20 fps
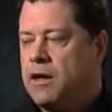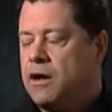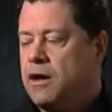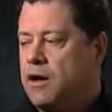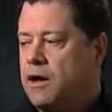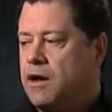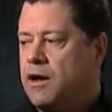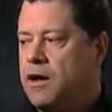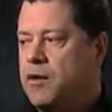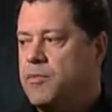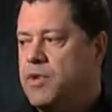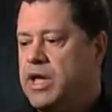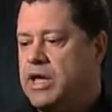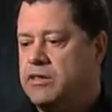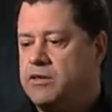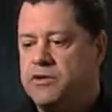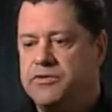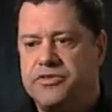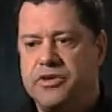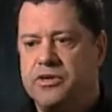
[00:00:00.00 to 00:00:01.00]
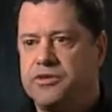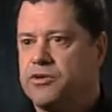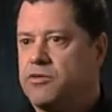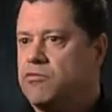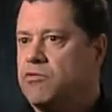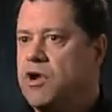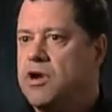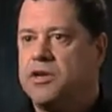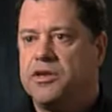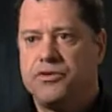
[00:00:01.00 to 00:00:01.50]
And those things are
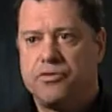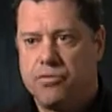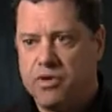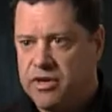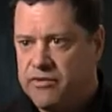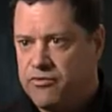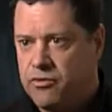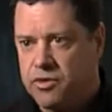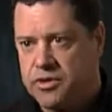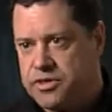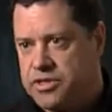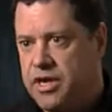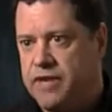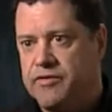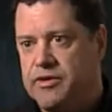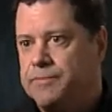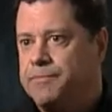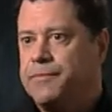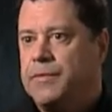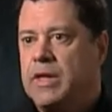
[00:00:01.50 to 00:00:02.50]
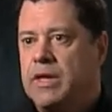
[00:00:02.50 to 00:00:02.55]
running 24/7.